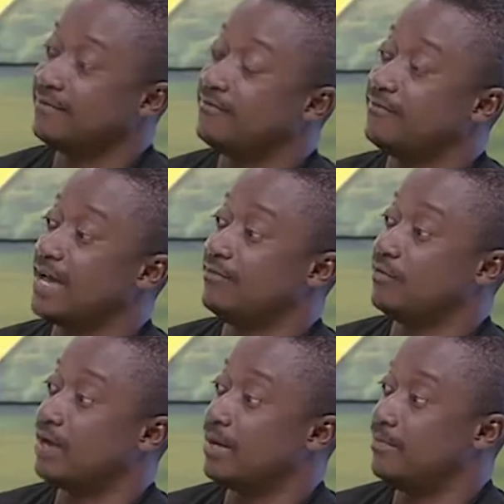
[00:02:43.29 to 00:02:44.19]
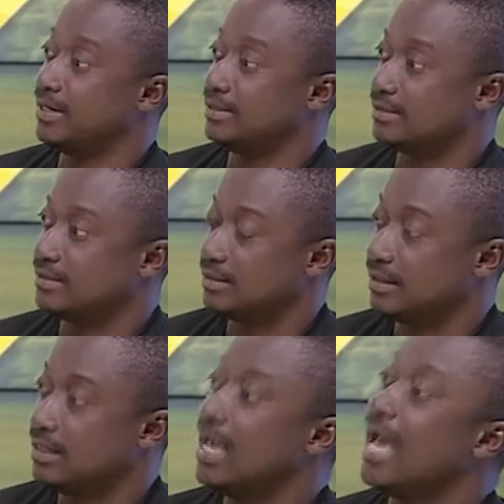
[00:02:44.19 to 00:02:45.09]
five of our brands.
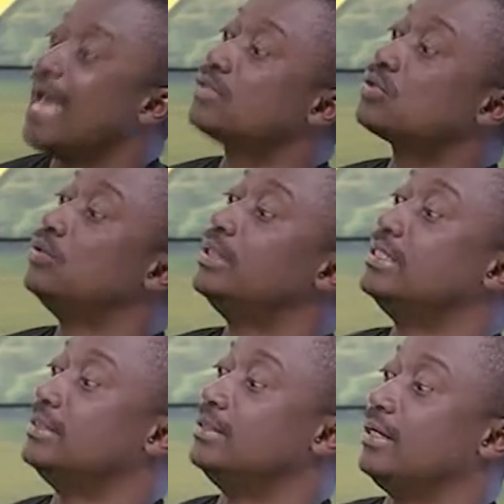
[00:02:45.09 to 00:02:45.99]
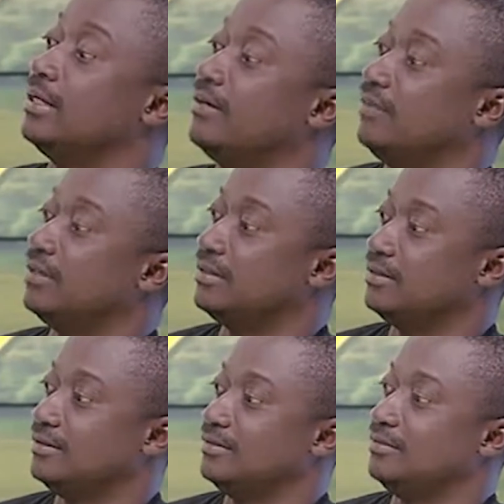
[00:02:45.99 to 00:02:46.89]
Okay. Excluding Junior Graphic.
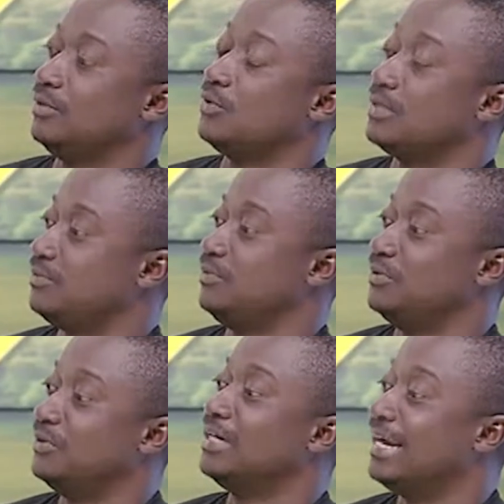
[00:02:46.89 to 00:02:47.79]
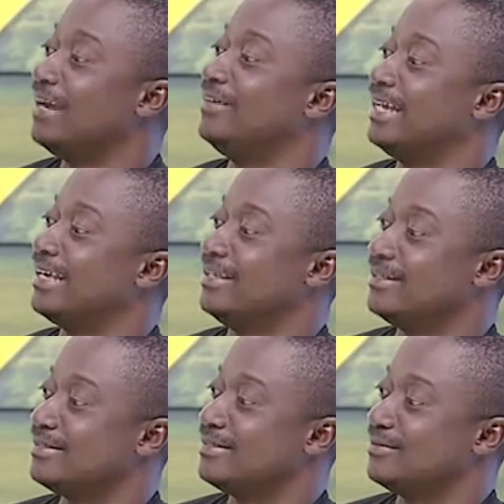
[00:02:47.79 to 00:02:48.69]
Okay. Because we don't allow the
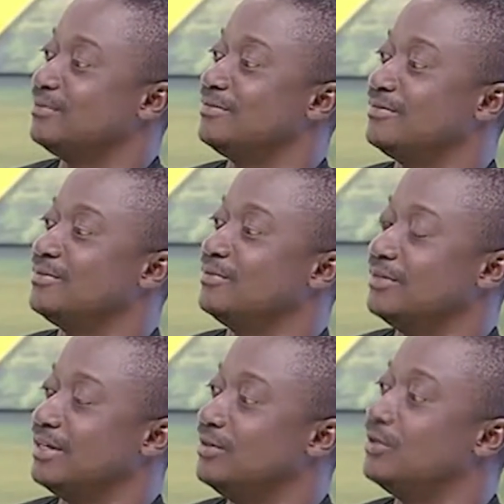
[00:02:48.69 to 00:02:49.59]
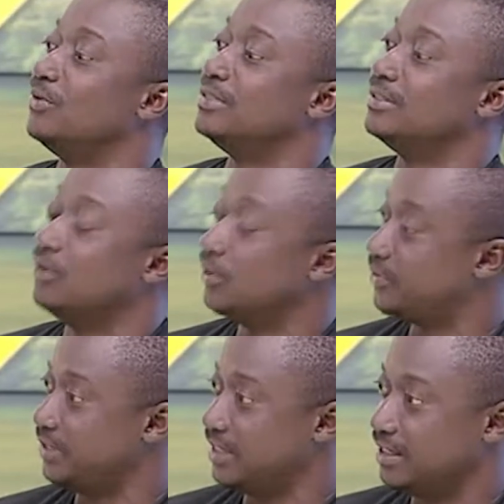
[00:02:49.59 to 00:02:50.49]
kids. Okay. so you're talking
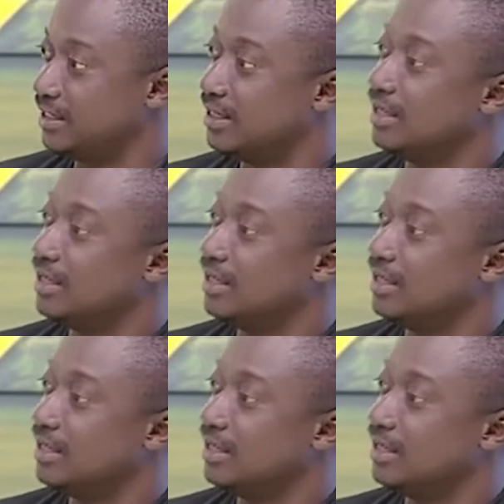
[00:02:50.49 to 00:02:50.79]
graphic,